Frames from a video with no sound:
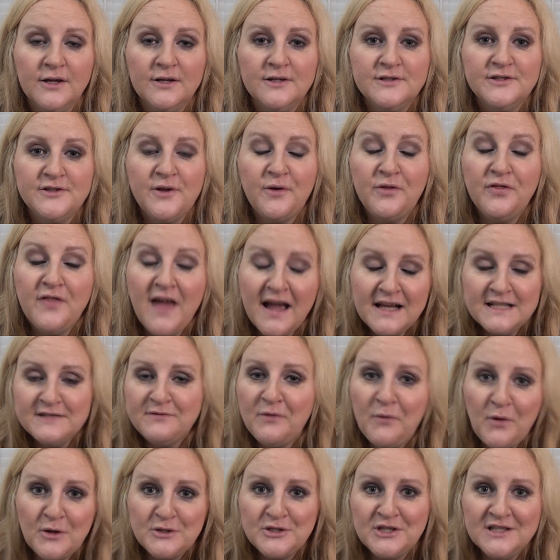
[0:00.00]
So thanks
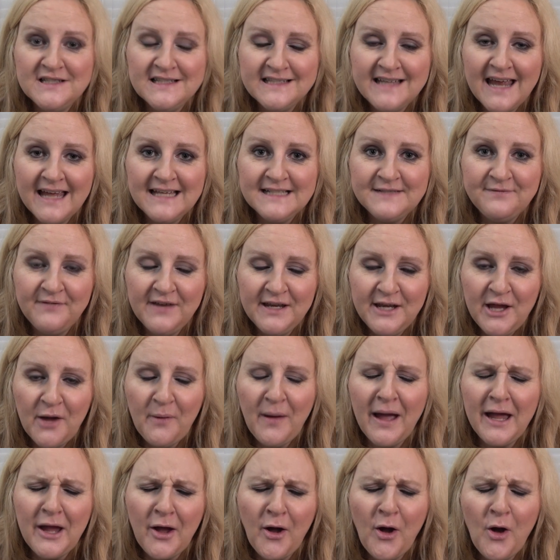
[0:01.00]
for watching today's video.
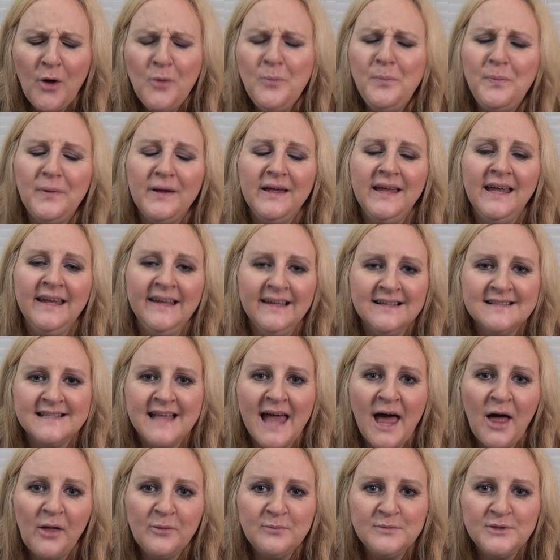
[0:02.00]
I hope it has
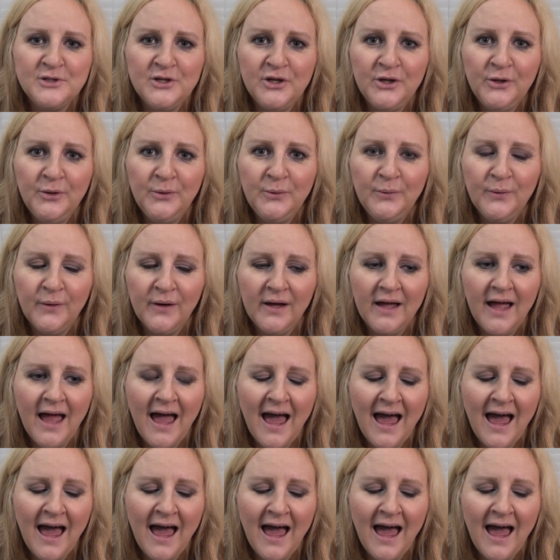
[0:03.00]
helped you